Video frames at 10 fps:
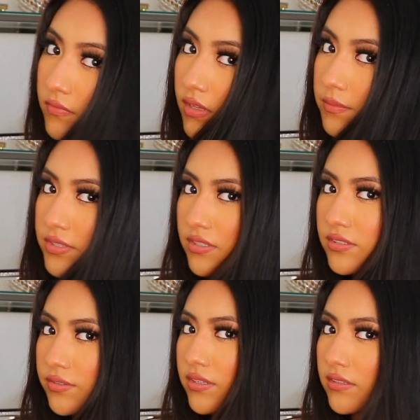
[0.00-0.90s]
I'm just gonna
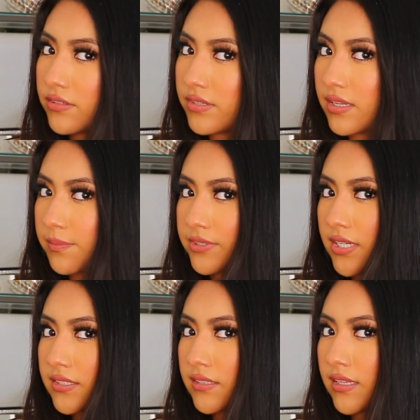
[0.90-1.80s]
do a little heat
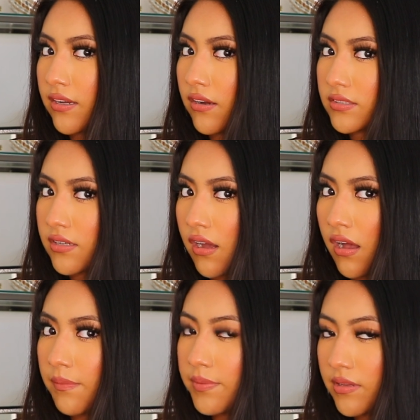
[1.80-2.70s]
protectant like on
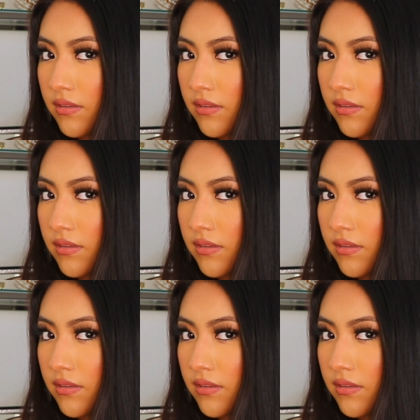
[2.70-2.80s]
top.